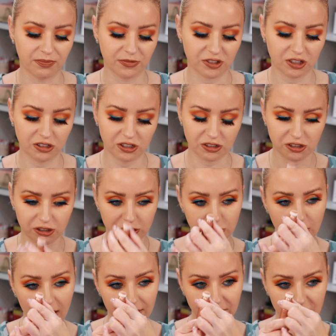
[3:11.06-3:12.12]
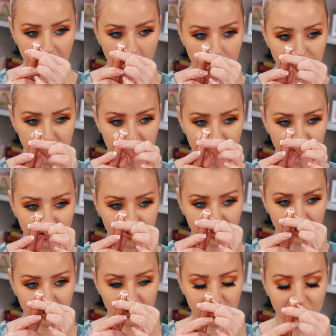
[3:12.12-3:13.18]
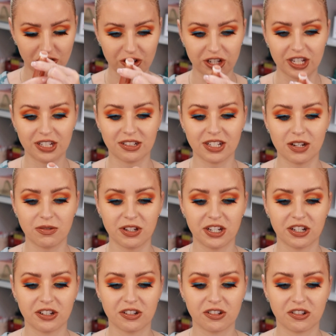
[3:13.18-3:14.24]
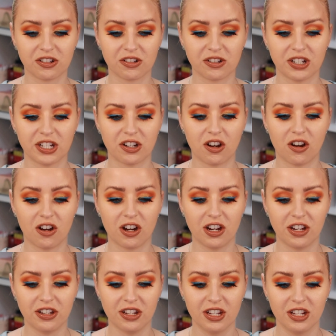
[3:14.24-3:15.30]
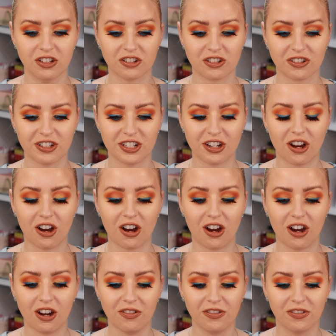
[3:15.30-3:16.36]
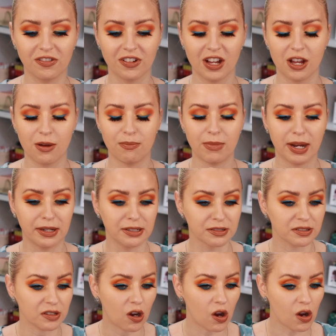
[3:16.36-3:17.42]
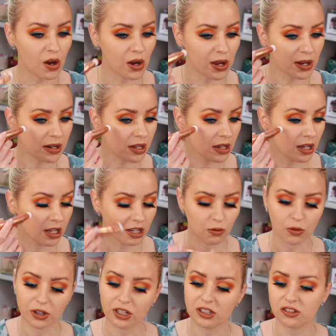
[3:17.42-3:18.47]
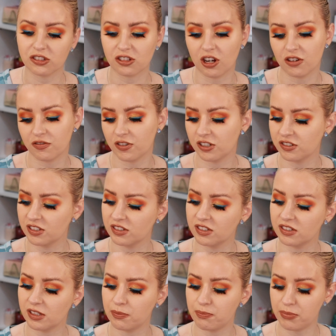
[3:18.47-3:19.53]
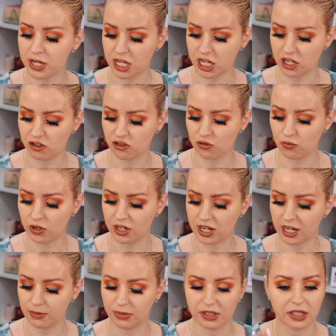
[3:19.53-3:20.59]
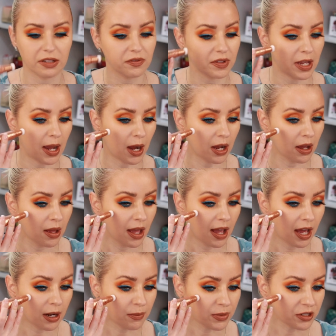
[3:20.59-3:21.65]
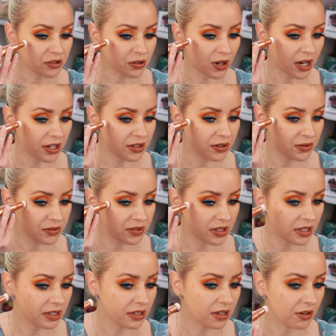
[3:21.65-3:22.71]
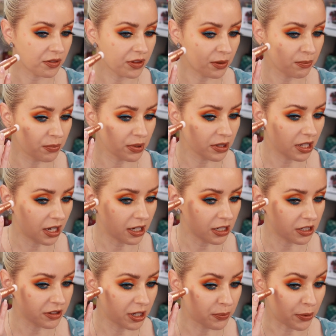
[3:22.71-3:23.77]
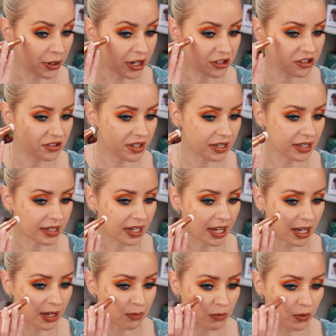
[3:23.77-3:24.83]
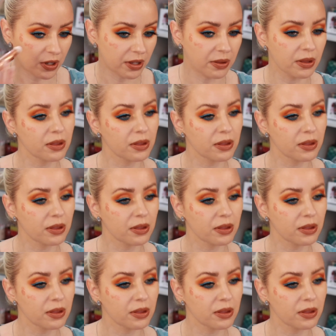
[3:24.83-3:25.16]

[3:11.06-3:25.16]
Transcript: So you do have the option just to turn it down here, turn it on, turn it off. Mine is on. We're going to start first. This is a peach one, I believe. Yeah. And I'm going to try using the, the brush that it came with.